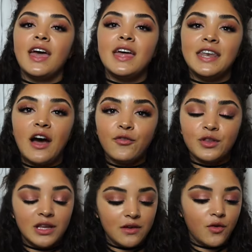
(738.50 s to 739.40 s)
And now for
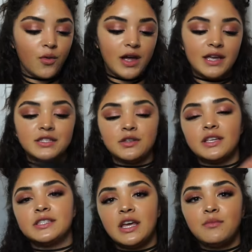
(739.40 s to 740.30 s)
the giveaway. So
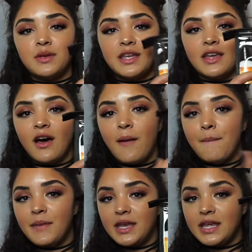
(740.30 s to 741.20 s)
they sent me a
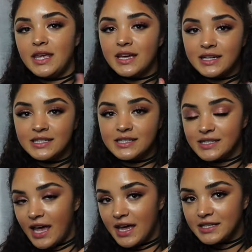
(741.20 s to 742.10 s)
mini
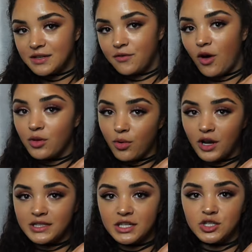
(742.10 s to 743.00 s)
set of all the
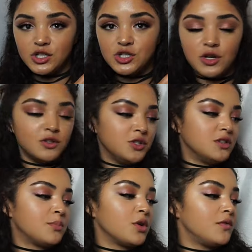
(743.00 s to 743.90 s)
products I just showed you.
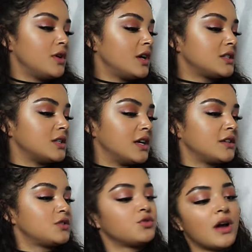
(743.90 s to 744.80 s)
It's perfect,
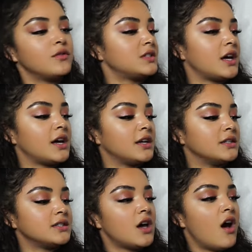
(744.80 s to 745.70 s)
like travel
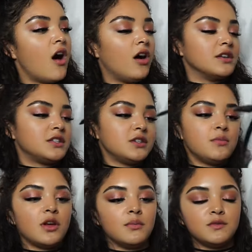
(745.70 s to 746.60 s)
size,
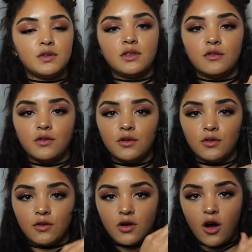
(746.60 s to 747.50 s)
awesome. It comes with their
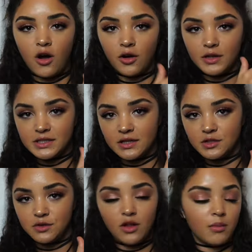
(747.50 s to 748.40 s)
little card that
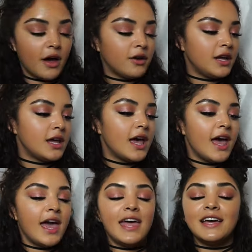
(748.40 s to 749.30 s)
tells you all about it.
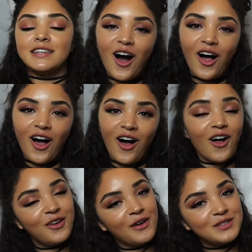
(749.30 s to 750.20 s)
And
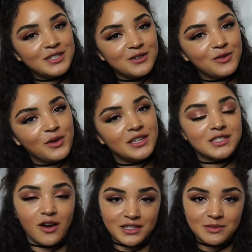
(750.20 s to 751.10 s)
all you have to do to win
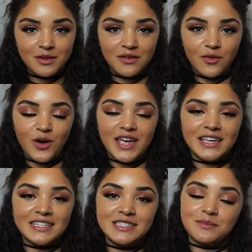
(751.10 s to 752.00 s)
this awesome giveaway
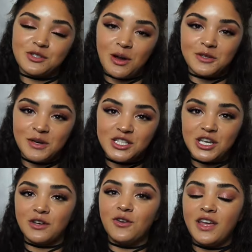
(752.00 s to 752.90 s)
is subscribe to my
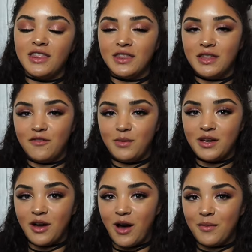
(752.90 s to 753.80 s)
channel and then leave me
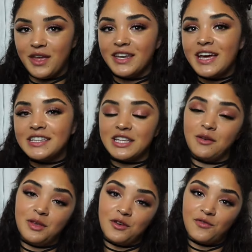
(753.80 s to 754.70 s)
a comment
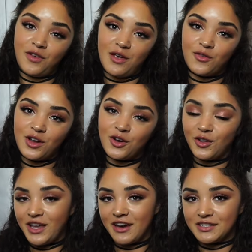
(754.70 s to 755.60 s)
telling me your favorite
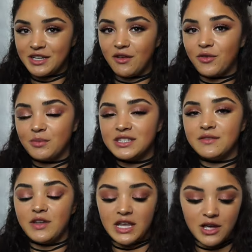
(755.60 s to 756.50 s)
curly hairstyle from this
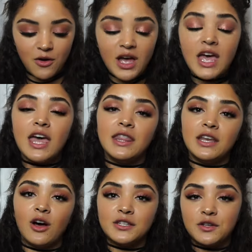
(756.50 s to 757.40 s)
video, and
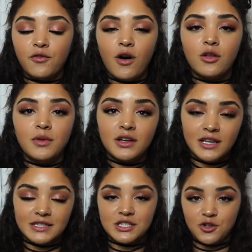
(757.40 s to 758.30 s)
then also follow me on
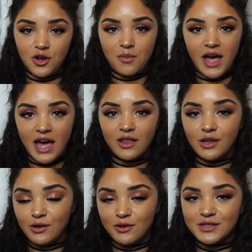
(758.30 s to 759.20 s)
Instagram at
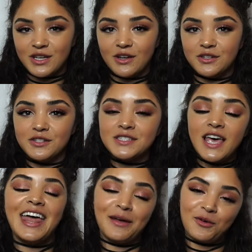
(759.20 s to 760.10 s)
Lolo Saunders,
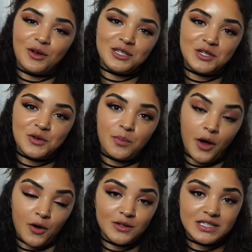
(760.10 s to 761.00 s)
and I'm going to
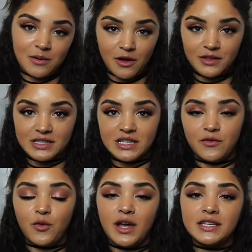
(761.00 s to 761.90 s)
post about this
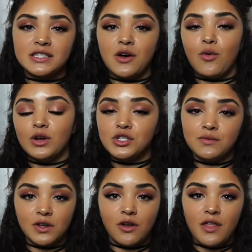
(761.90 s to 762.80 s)
giveaway. So once
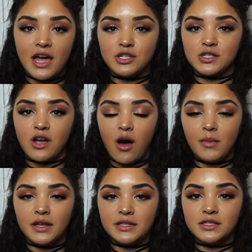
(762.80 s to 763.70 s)
you've done all that, just
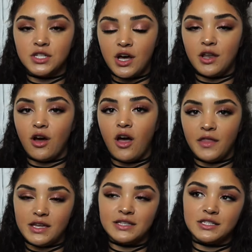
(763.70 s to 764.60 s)
comment done on
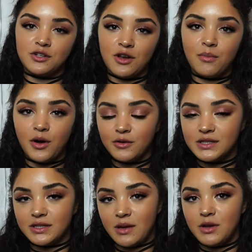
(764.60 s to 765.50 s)
that Instagram
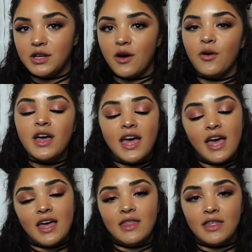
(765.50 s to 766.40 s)
post to let me know,
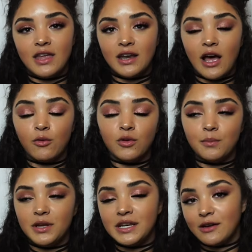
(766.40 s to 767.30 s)
and then I
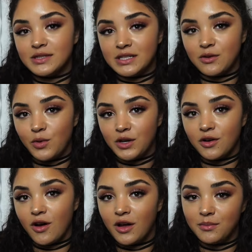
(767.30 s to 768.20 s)
will be announcing the
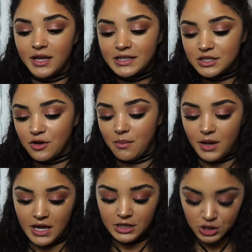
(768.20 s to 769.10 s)
winner on my Instagram
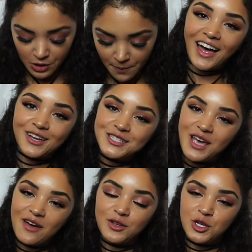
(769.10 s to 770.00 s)
page. I
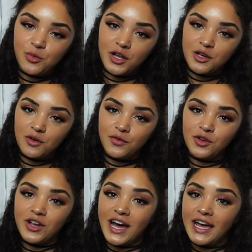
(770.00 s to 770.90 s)
also have a coupon code for
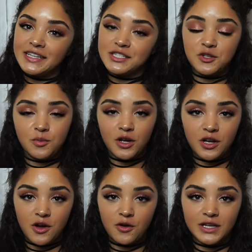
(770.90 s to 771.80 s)
you guys. The coupon
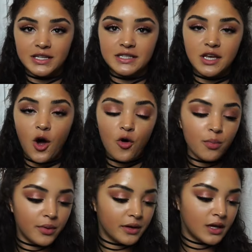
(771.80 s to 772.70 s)
code is
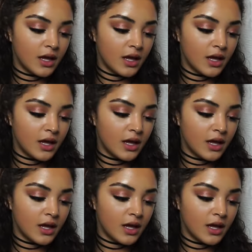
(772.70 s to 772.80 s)
HOPE,